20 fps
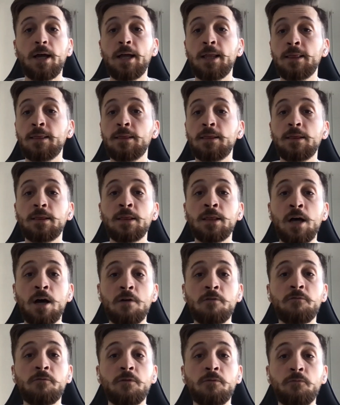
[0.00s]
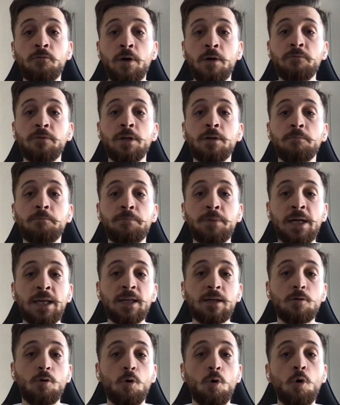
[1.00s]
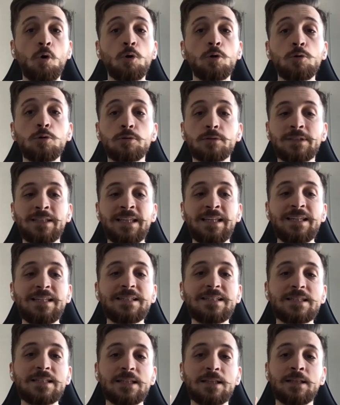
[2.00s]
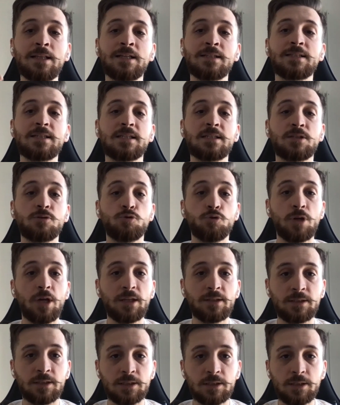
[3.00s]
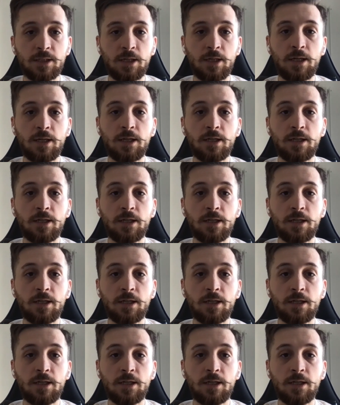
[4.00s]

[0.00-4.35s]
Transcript: And now, when we bring all these lenses together,